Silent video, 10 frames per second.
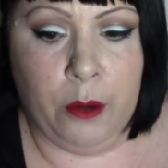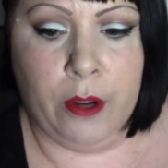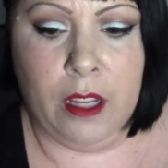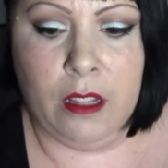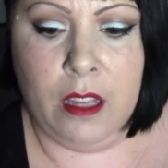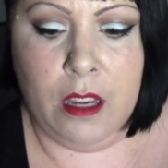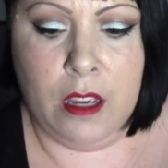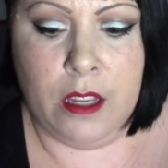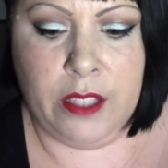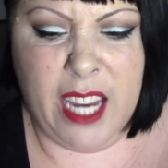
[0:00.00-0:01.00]
oil.
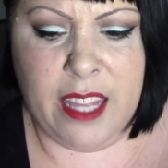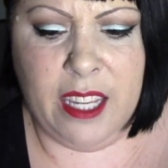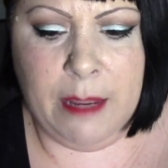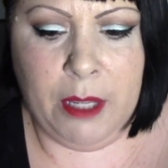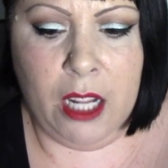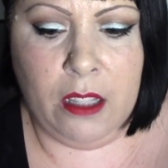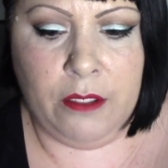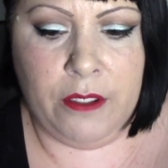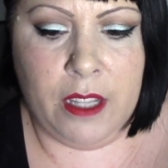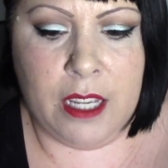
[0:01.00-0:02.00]
So yeah, I think I'm gonna look
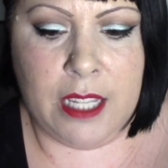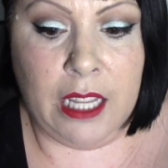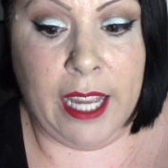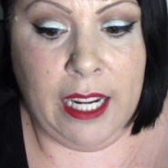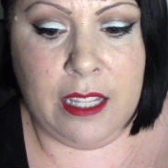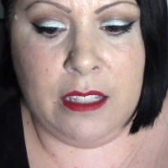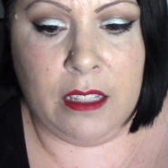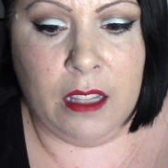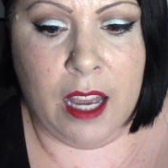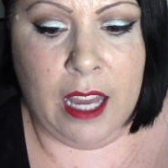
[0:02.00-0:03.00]
for this. I like this a
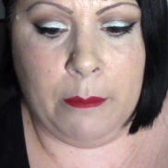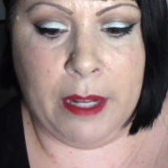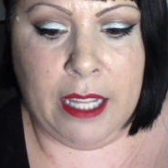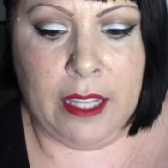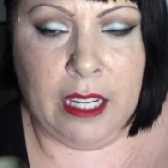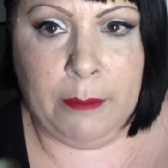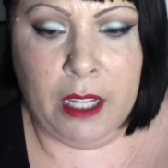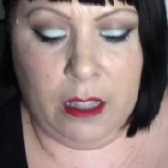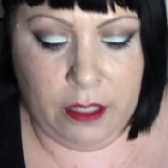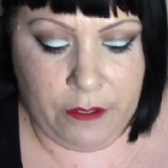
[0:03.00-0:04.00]
lot, but I think I'm
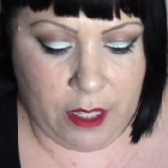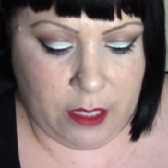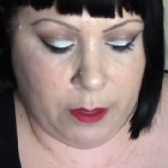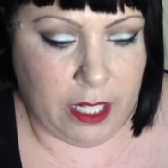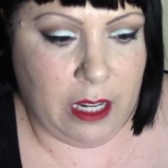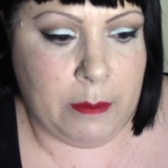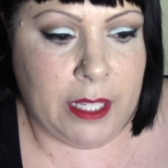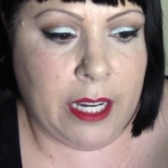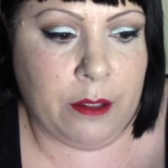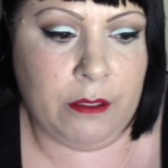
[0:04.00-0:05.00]
gonna look for this when it comes
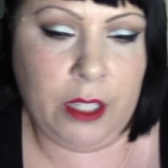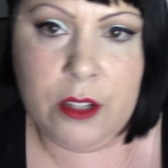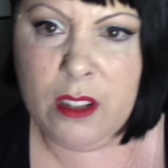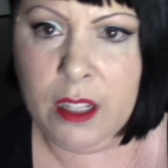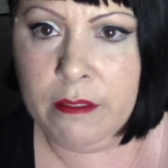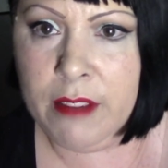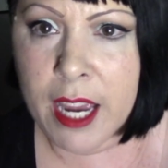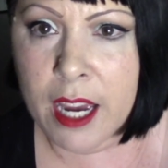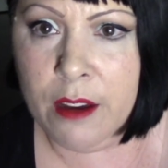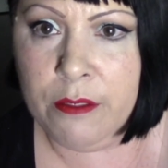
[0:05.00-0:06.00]
out. They usually
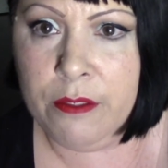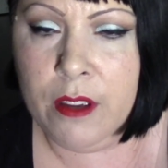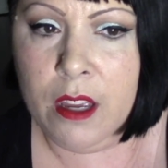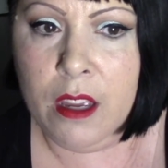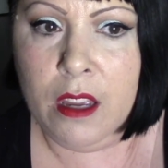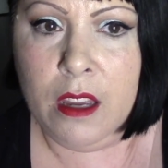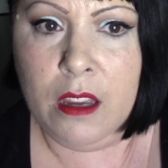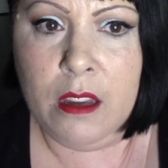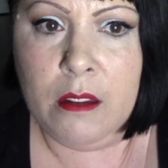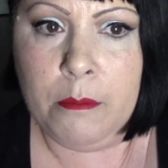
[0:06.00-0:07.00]
have
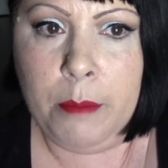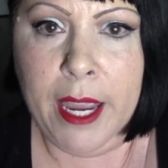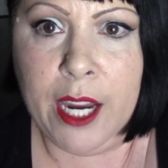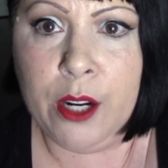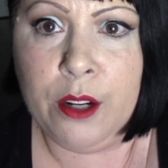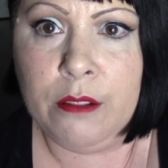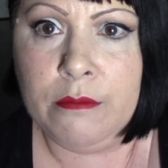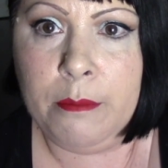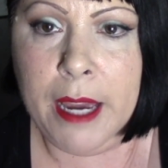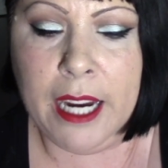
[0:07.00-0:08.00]
pair
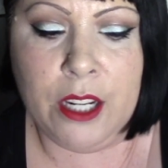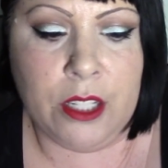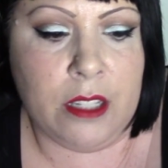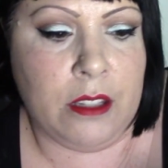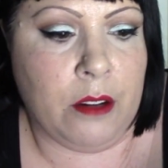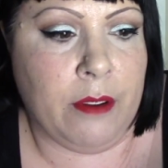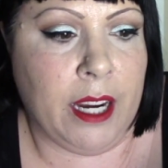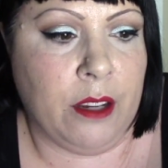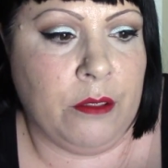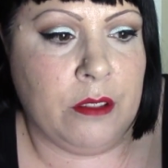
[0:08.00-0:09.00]
packages
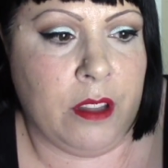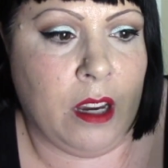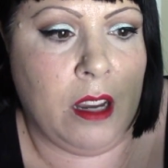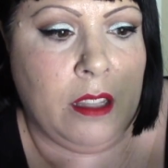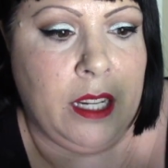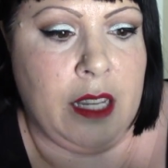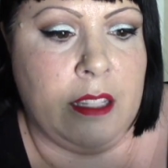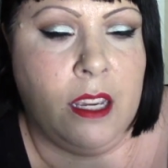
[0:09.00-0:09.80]
around the holidays.